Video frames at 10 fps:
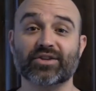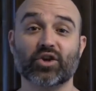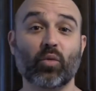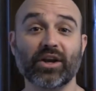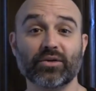
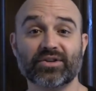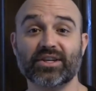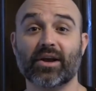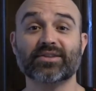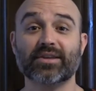So, what you'll
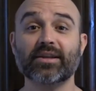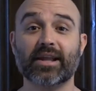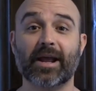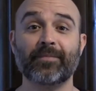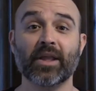see on
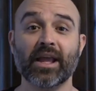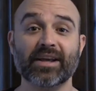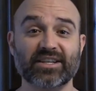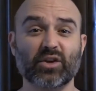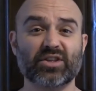Sunday
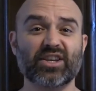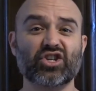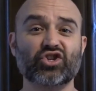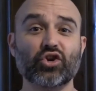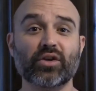is that you'll see
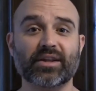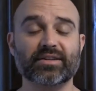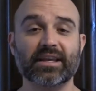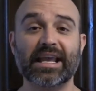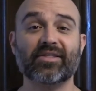
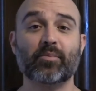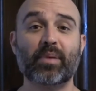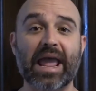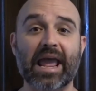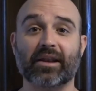students in the
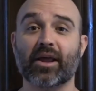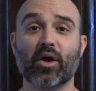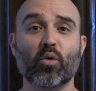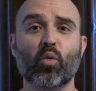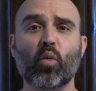band
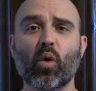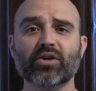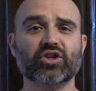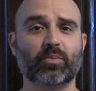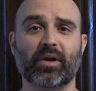
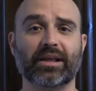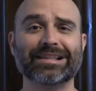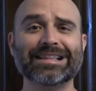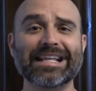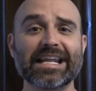
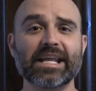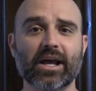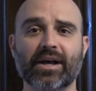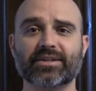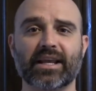worshiping, leading
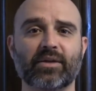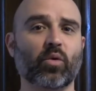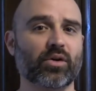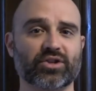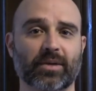us in
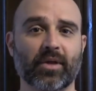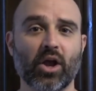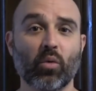worship.